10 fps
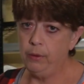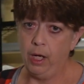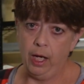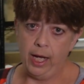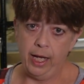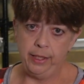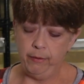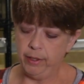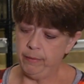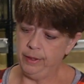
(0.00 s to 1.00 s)
I would
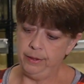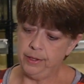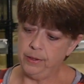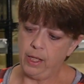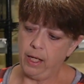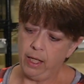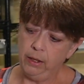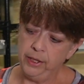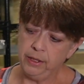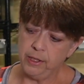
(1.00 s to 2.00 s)
highly recommend, and
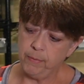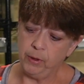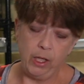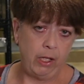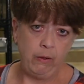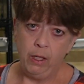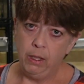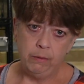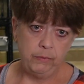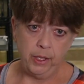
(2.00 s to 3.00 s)
I'll link this below.
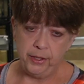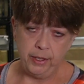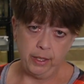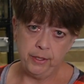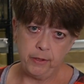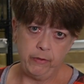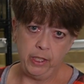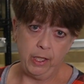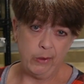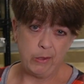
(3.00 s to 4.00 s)
Nothing on this
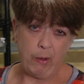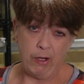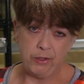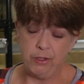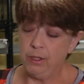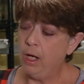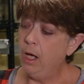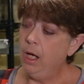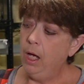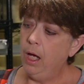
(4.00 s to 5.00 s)
video is sponsored,
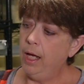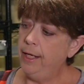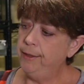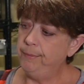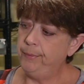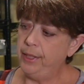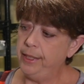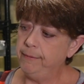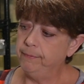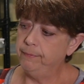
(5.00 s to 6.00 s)

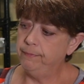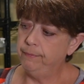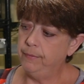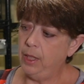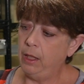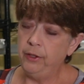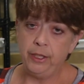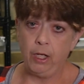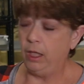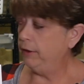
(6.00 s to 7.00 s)
but I'll
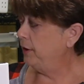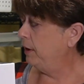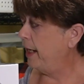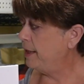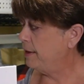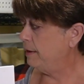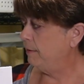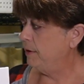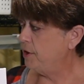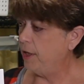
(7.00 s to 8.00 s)
link all of the lights,
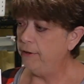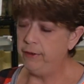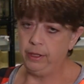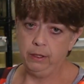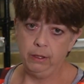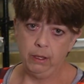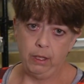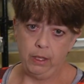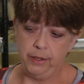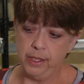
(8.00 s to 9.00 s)
the shelving,
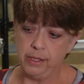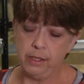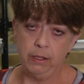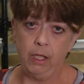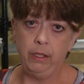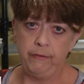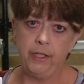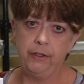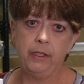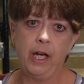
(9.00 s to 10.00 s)
this, and all of
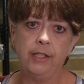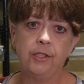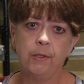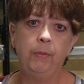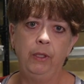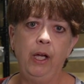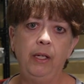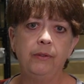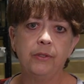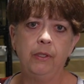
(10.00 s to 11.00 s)
the other gadgets below.